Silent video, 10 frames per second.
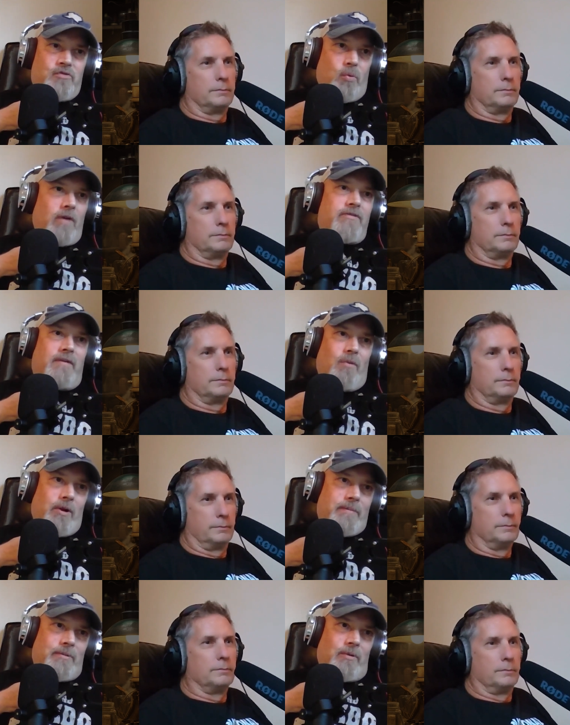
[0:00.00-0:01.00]
Speaker 1: swerved to
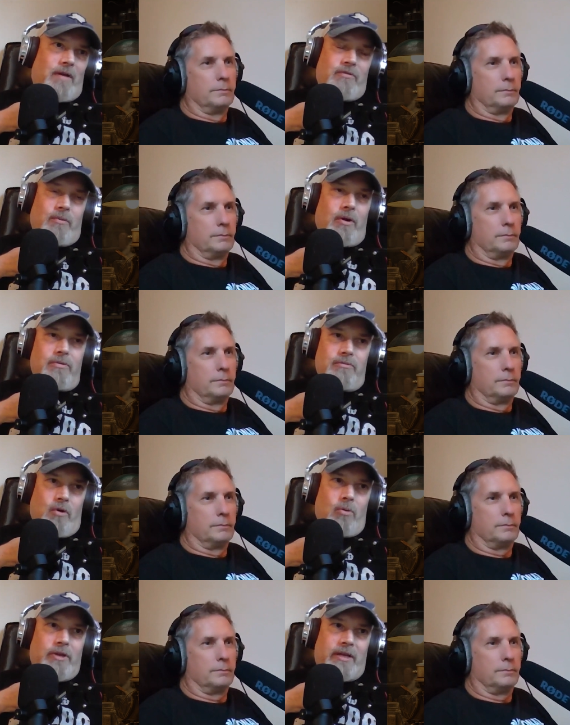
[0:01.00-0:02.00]
avoid him and went off the road
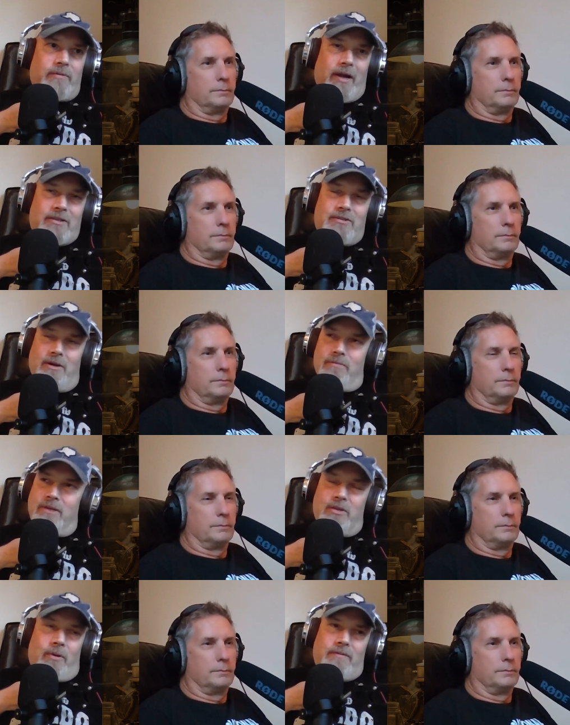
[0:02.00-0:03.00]
and hmm. rolled mm. it. Right, so
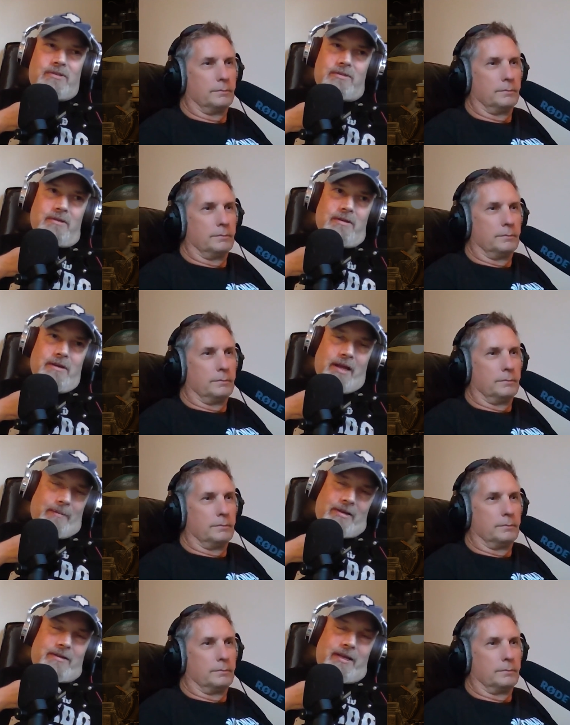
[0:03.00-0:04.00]
neither one of us.
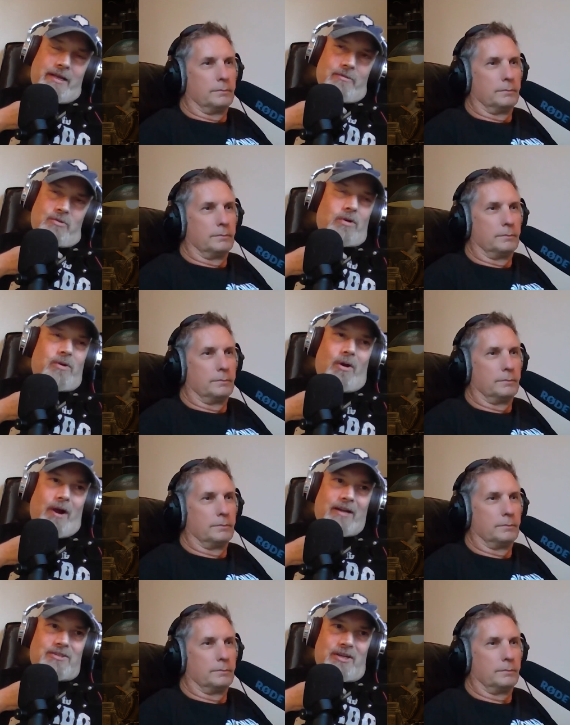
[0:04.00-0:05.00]
I mean, it was a one
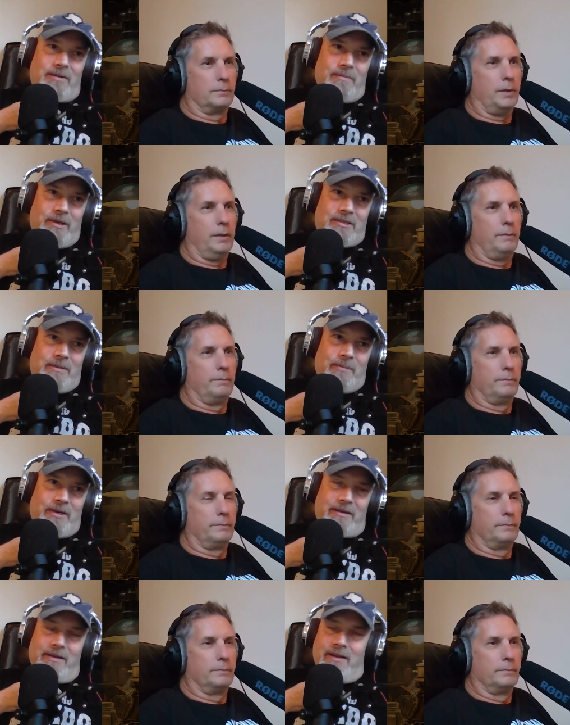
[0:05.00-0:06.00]
car accident, right. but
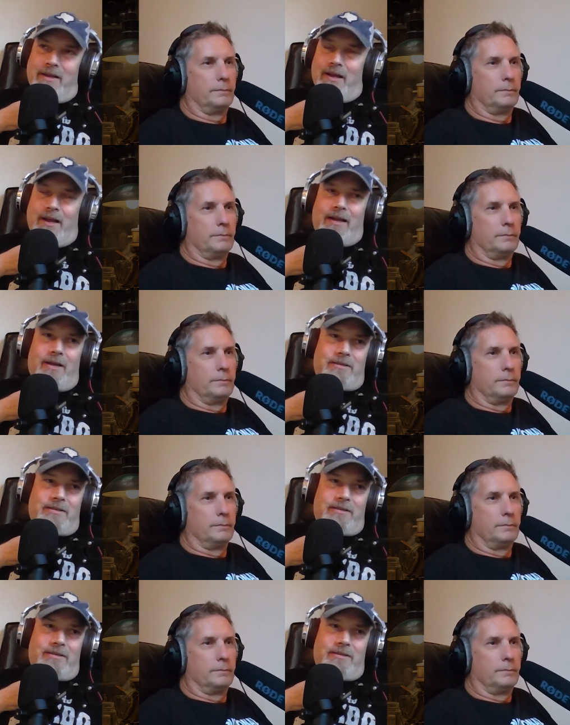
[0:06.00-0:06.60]
but I,